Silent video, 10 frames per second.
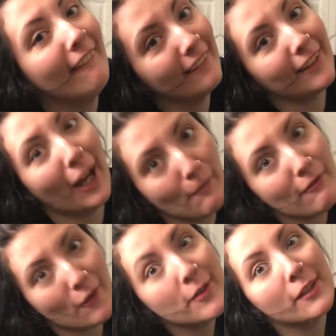Sorry, my
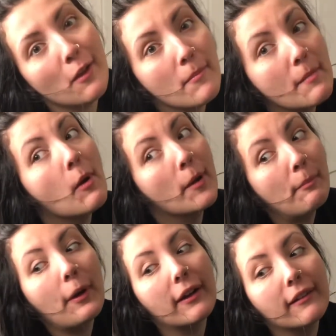phone's a little bit more
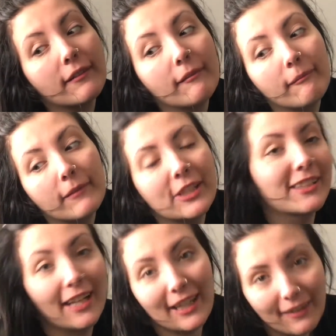important.
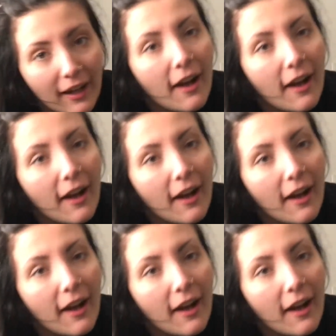Just kidding.